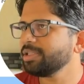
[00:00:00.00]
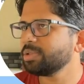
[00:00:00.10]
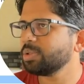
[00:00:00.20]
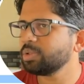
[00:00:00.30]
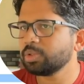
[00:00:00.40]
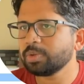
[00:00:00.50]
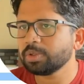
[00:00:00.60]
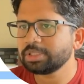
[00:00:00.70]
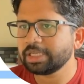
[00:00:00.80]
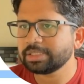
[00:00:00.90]
So
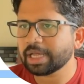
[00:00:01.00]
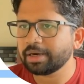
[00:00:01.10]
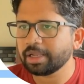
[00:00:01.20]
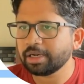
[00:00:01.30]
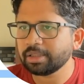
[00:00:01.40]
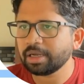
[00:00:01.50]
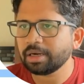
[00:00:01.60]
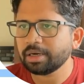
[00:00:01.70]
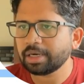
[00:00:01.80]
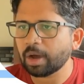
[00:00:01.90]
those things are done in the
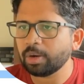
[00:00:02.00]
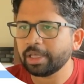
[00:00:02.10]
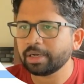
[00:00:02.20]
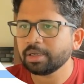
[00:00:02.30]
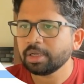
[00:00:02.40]
DAO layer.